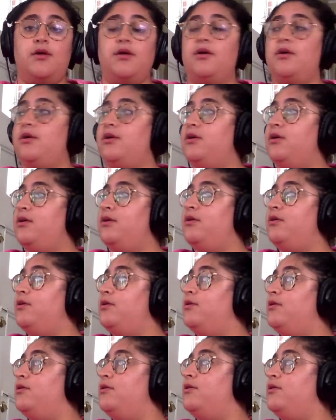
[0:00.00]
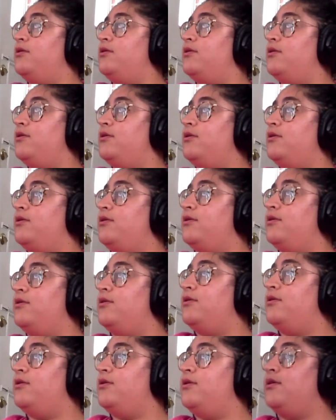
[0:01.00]

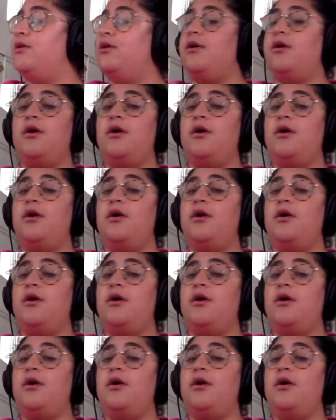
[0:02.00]
Nothing is said.